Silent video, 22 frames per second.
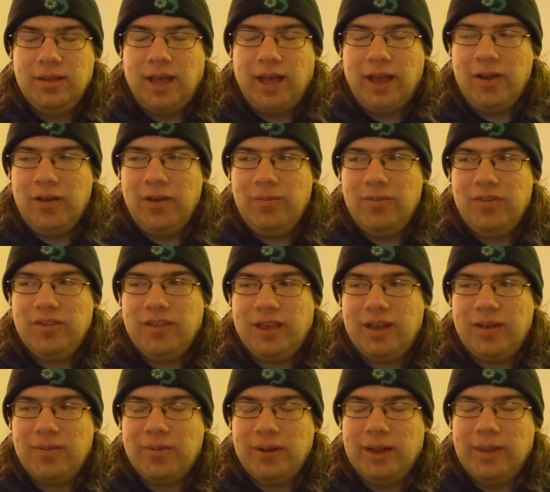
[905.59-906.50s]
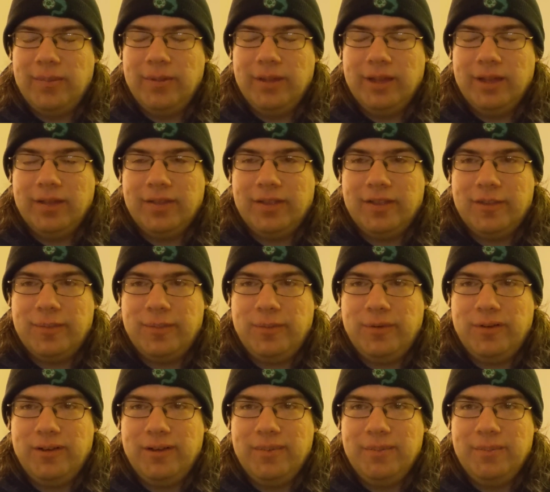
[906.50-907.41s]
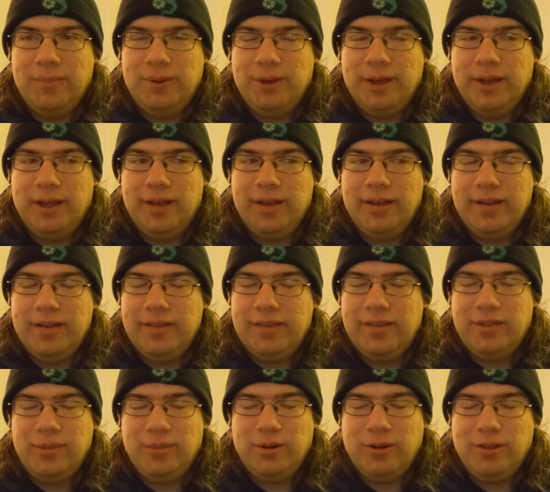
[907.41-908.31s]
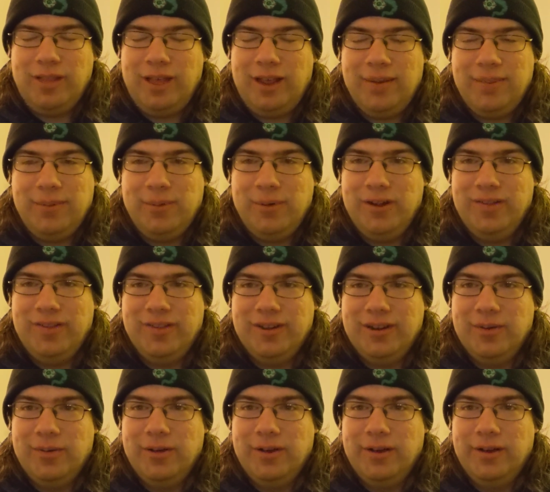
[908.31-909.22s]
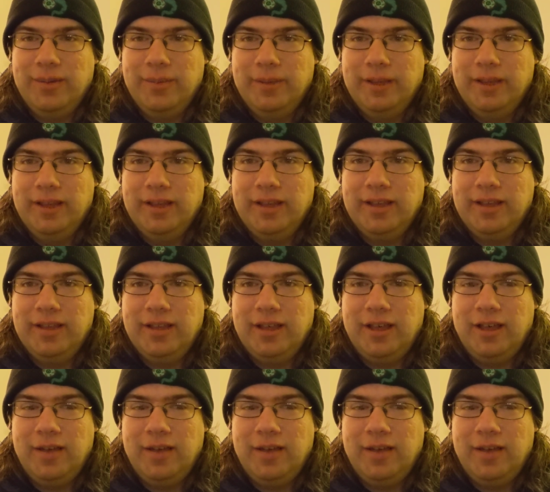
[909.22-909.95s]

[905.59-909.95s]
I know I'm just kind of rambling at this point, but there were a lot of points that I wanted to make